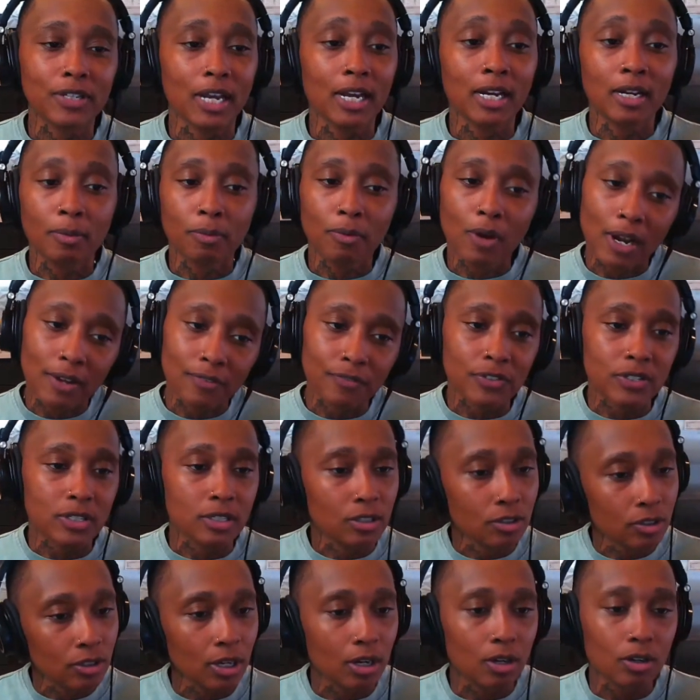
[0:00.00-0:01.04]
And the refs,
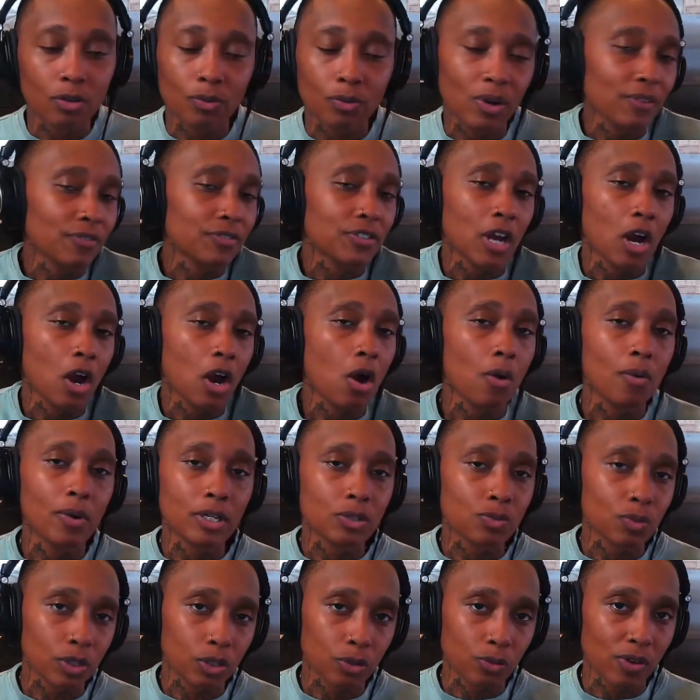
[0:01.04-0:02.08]
the refs are
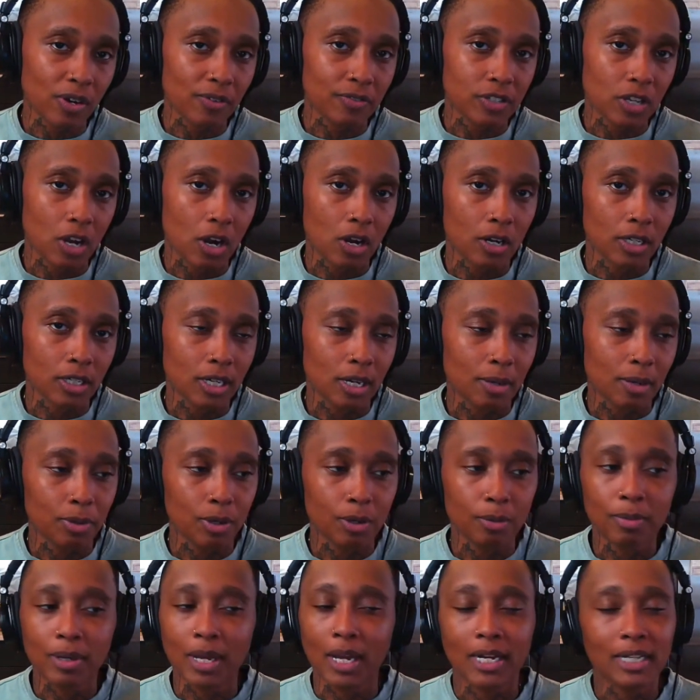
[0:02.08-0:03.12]
always what the refs are in the
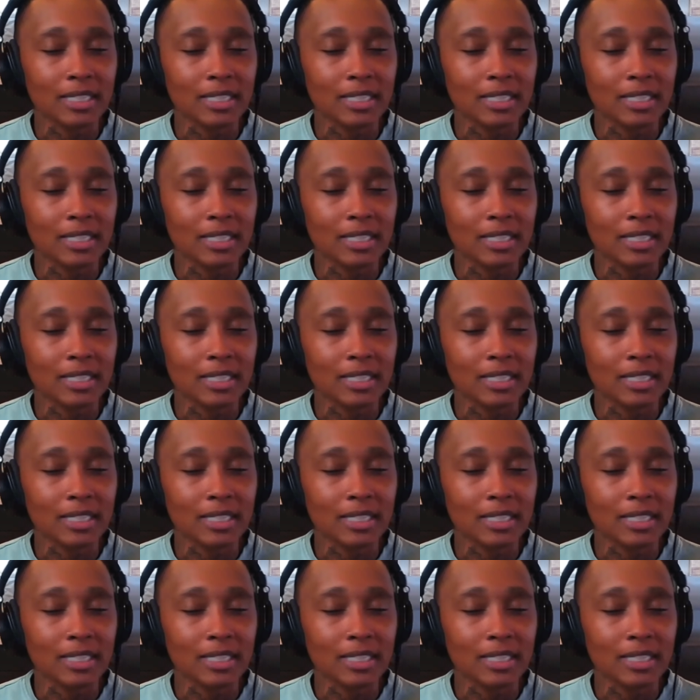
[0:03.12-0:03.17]
WNBA.